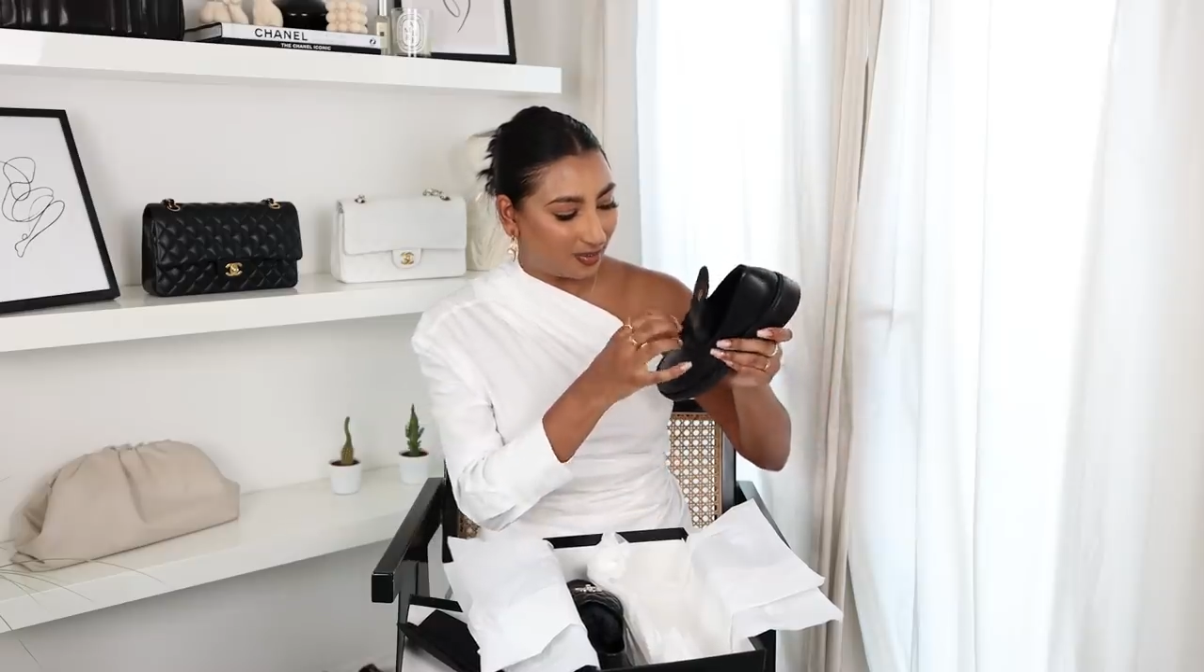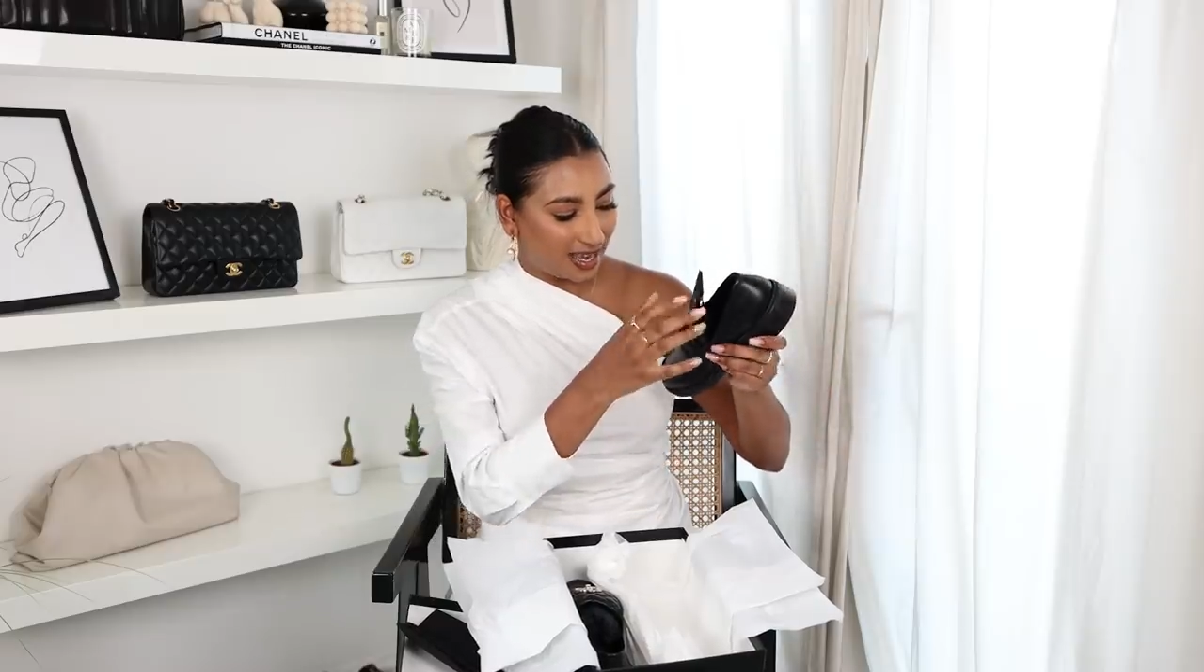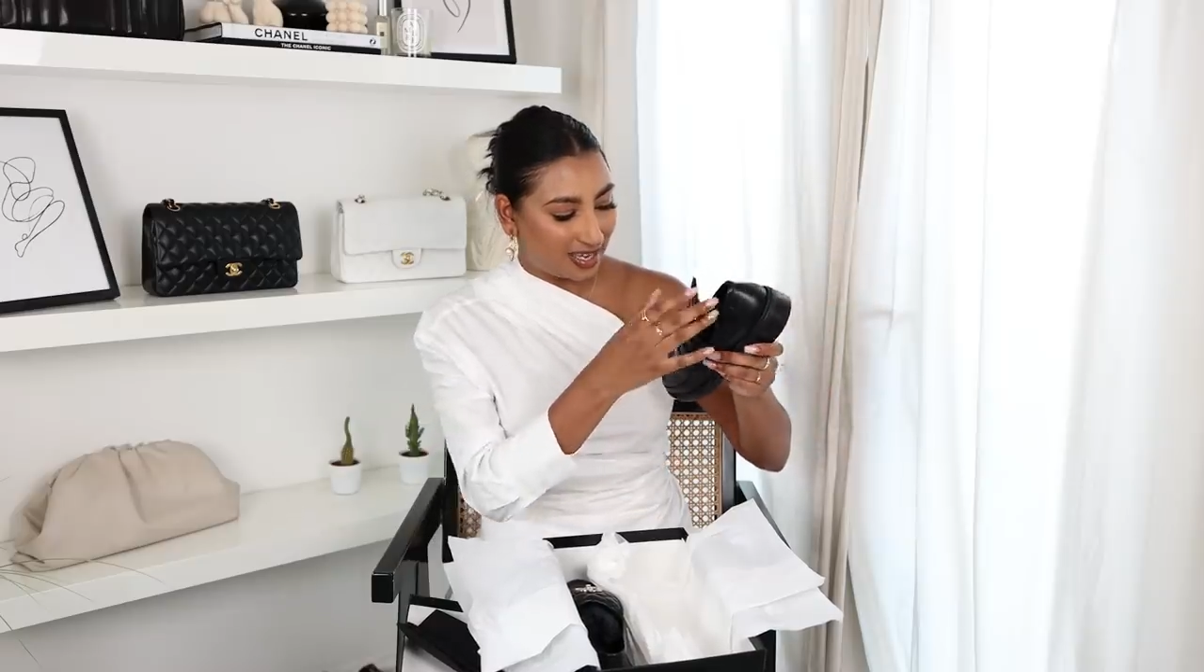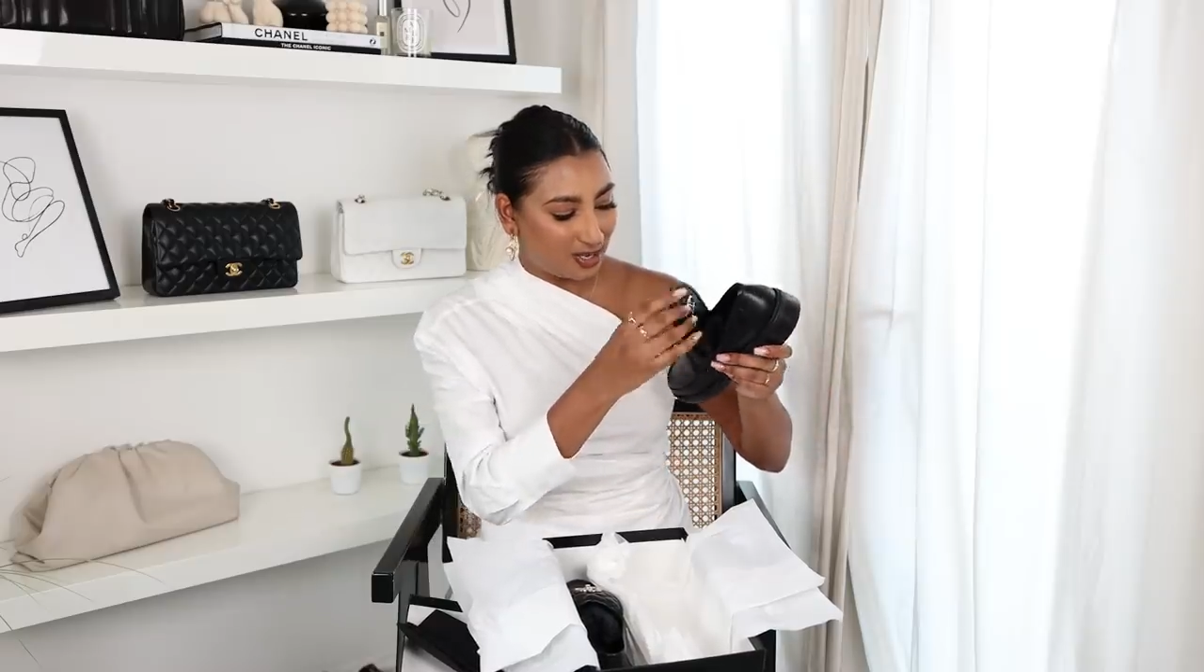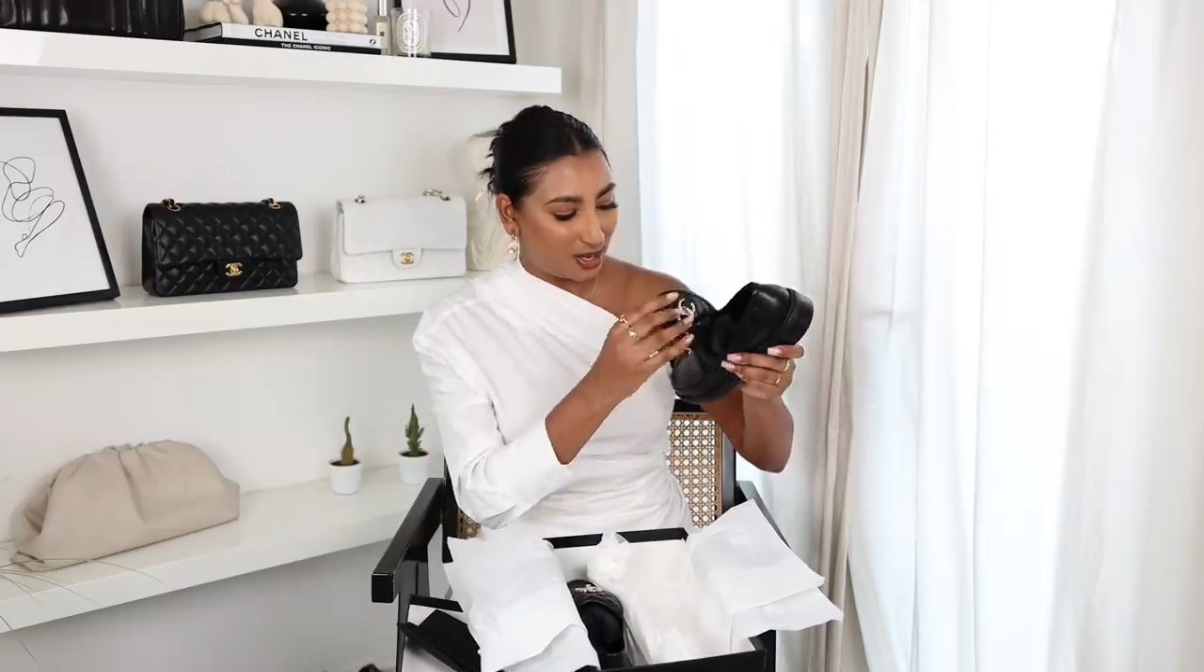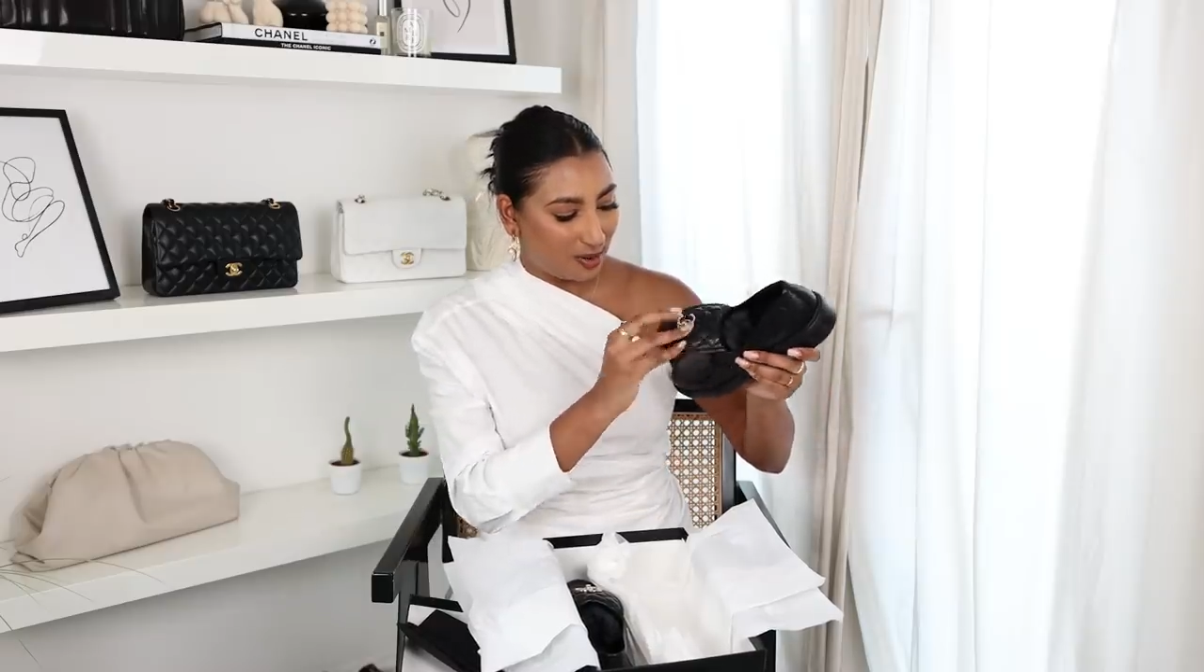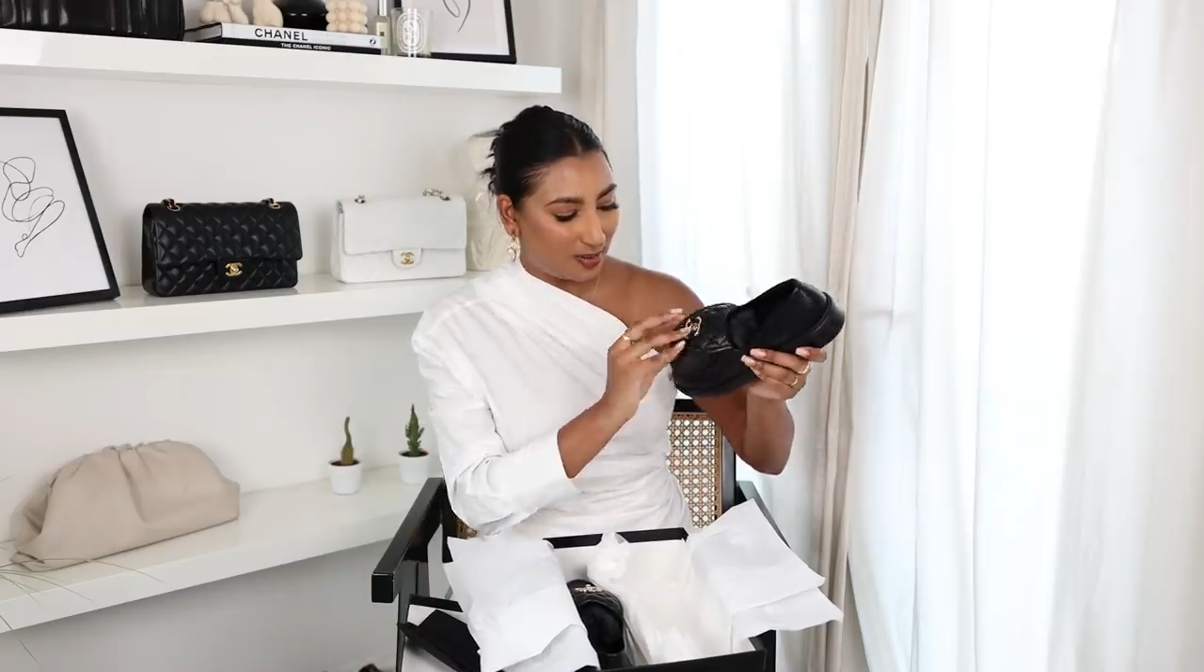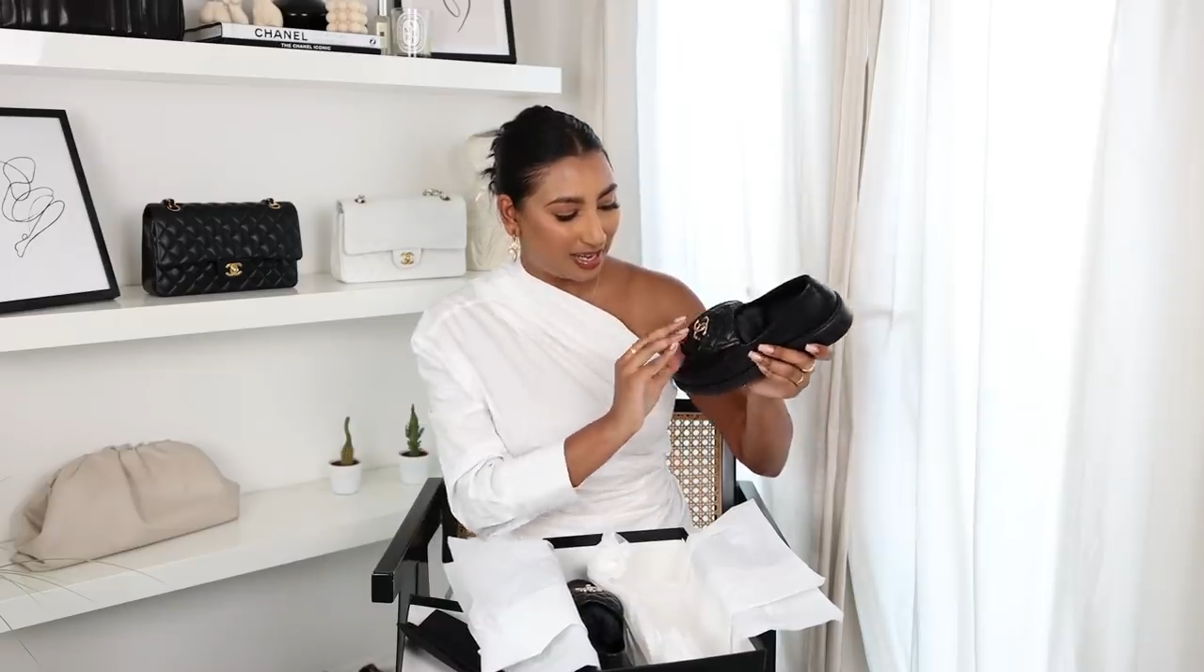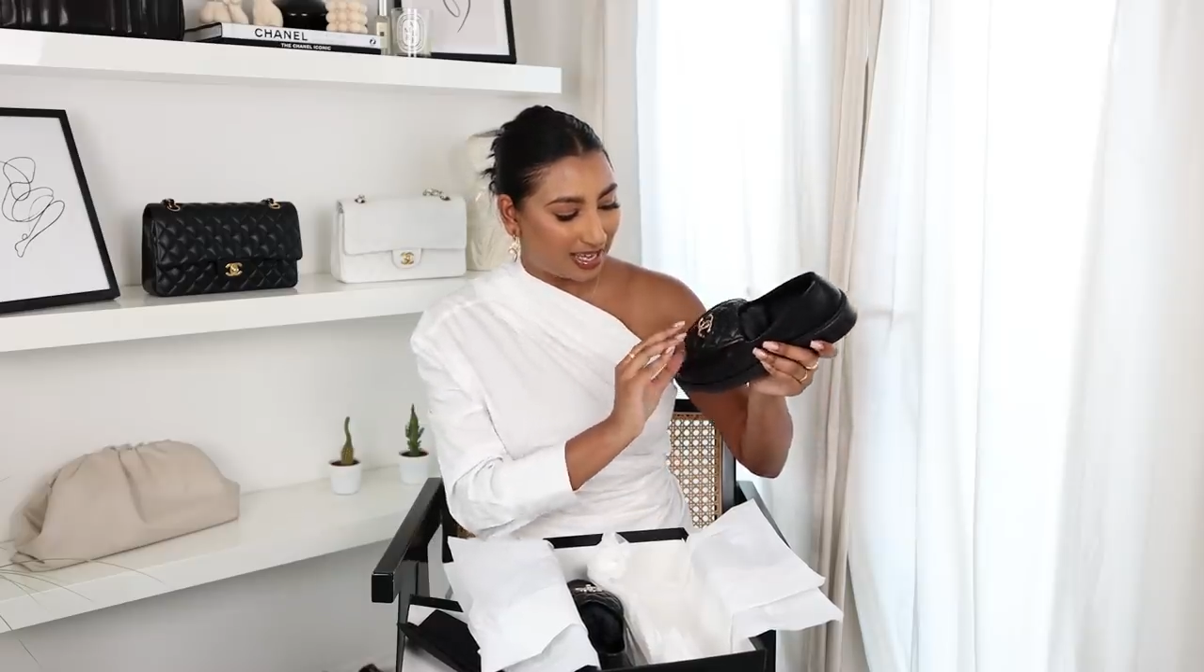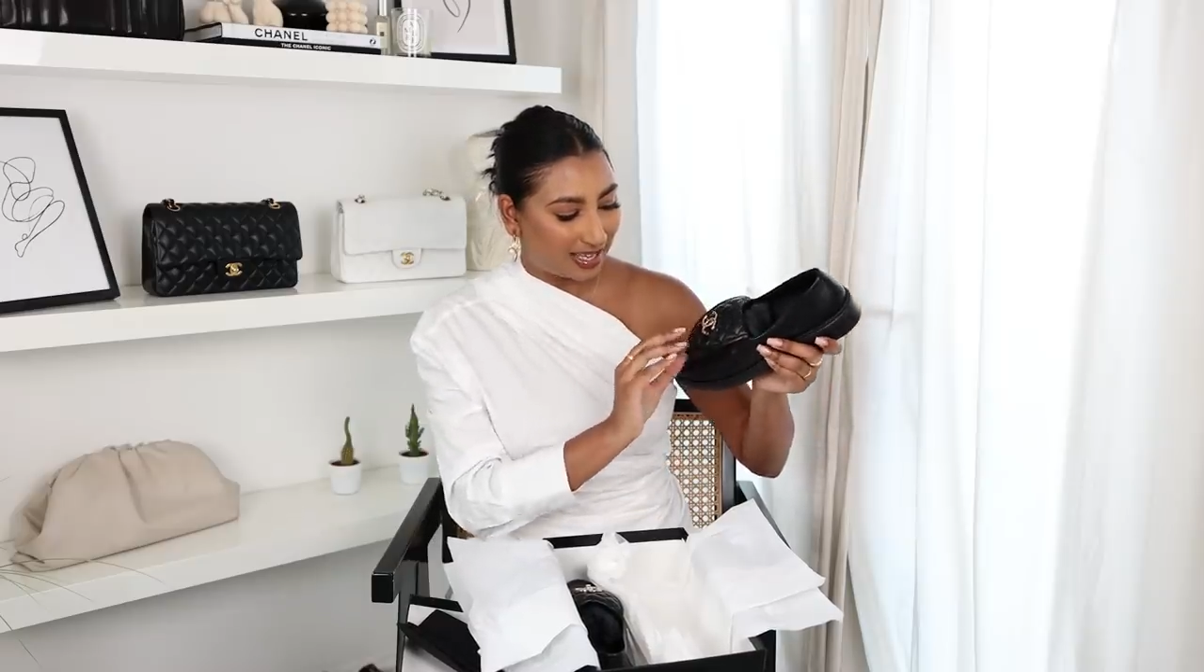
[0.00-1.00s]
Why can you
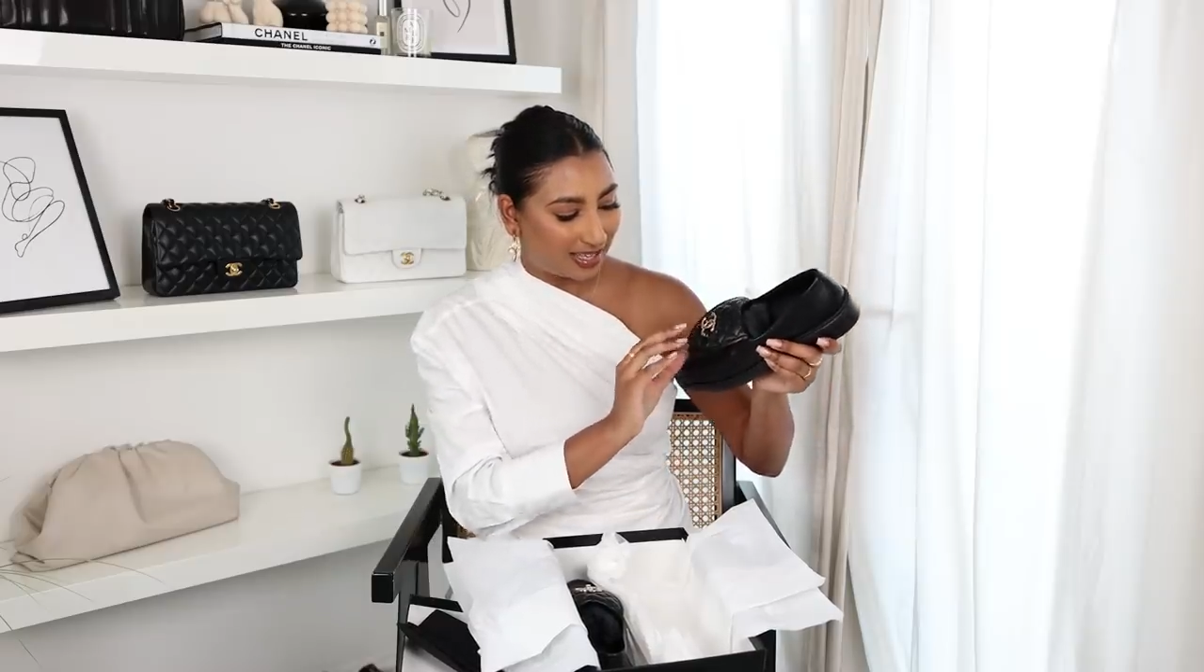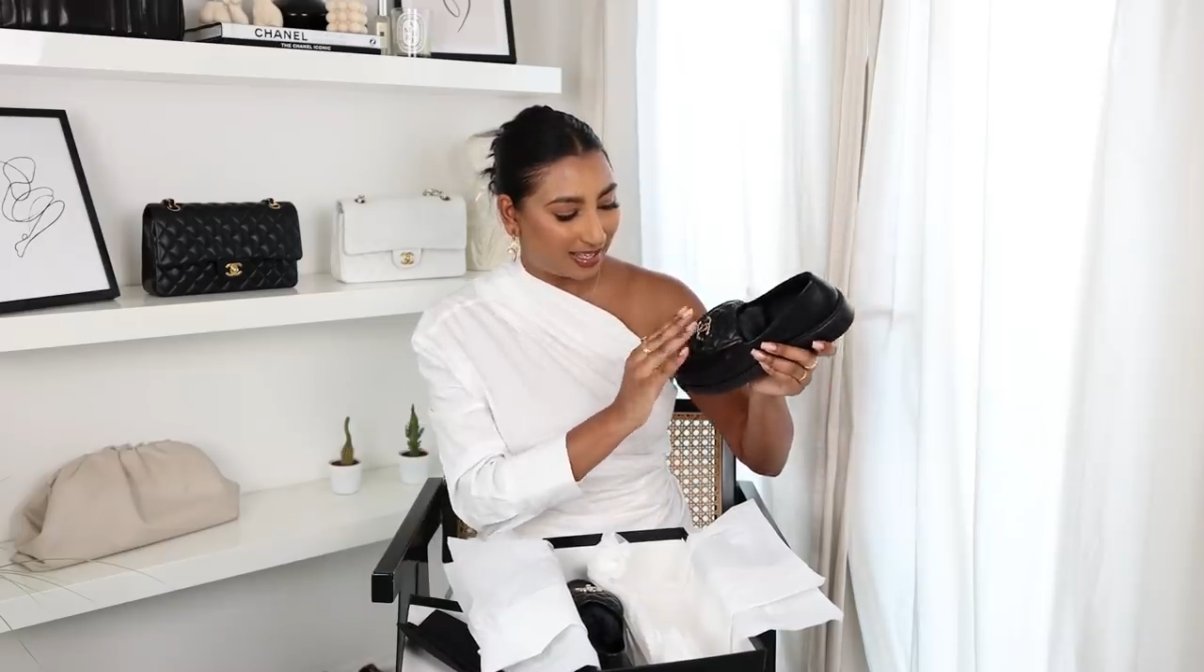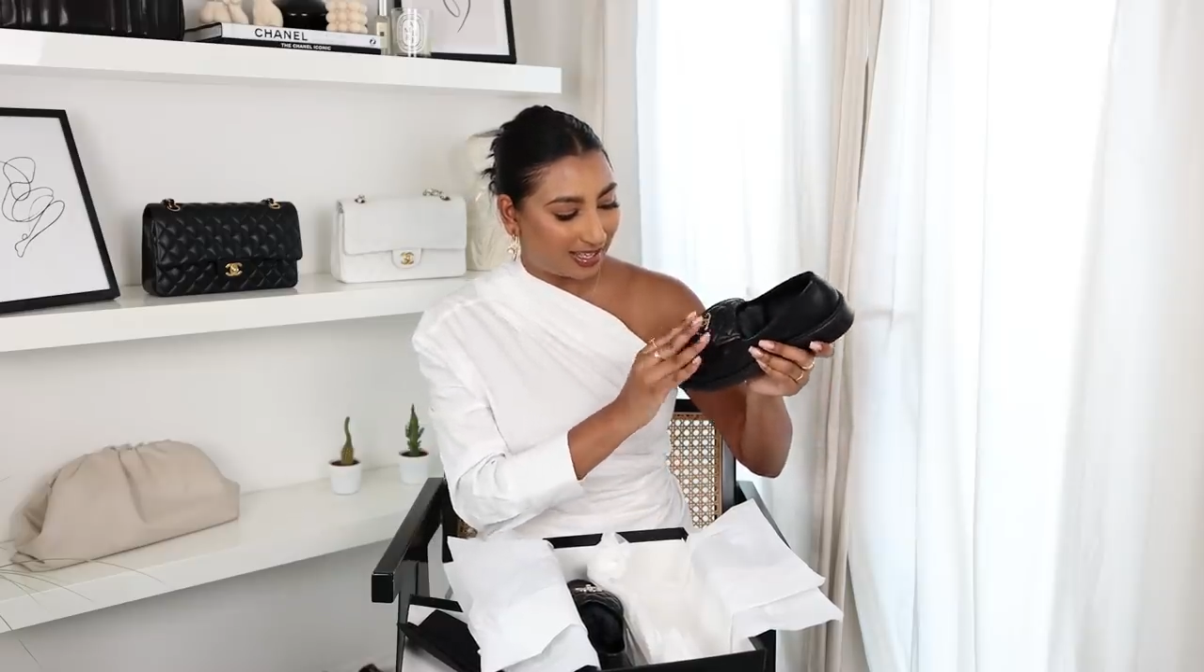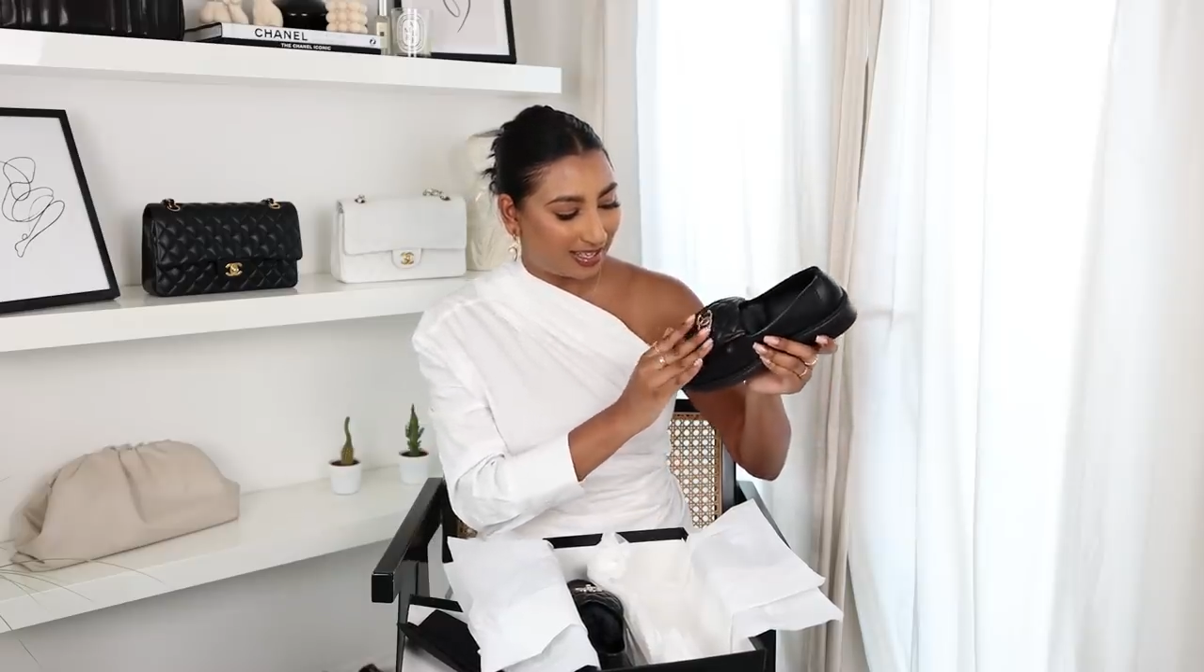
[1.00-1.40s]
open it?